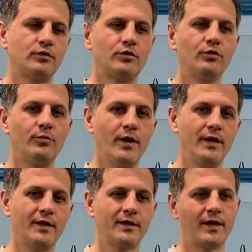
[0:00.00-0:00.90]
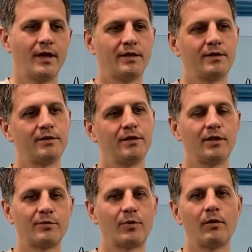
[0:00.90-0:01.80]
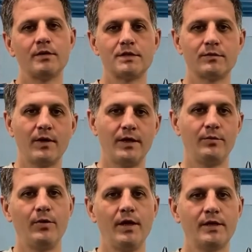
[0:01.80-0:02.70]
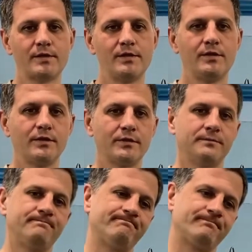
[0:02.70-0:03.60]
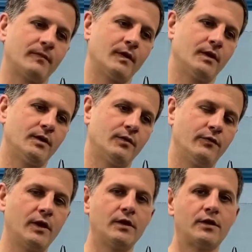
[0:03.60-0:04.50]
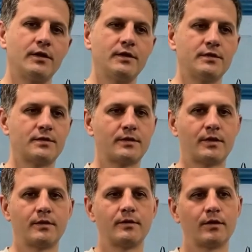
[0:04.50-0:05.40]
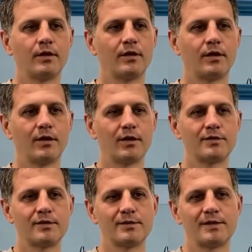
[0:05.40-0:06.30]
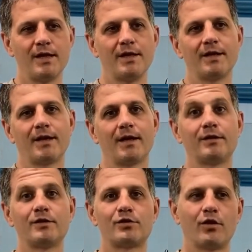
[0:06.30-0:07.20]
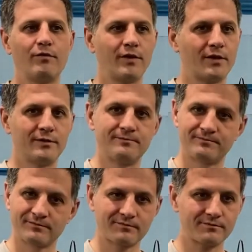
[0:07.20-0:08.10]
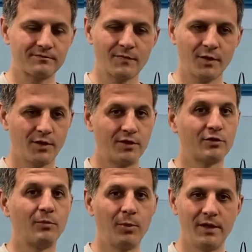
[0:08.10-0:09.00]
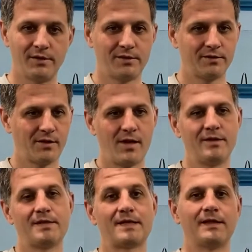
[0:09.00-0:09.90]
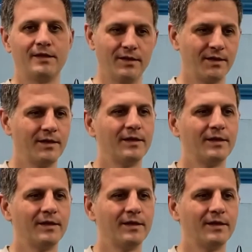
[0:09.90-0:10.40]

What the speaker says: break. And the other problem is when it breaks, the failure is, like I say, catastrophical and complete and sudden.